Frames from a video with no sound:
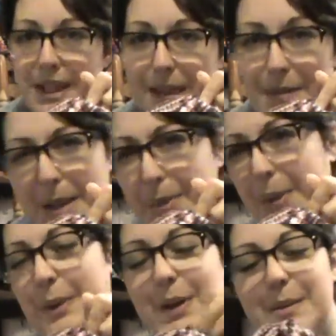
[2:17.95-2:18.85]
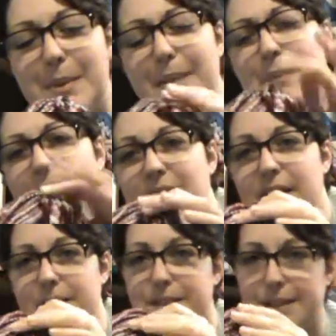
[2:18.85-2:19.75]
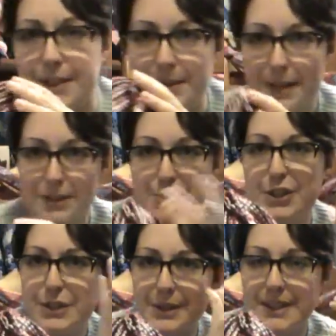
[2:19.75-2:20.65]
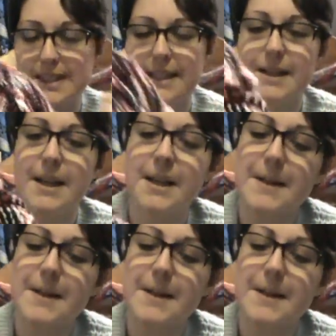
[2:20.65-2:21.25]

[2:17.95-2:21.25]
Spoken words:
I might put one on, but I think it looks cute. I'll show you in a second.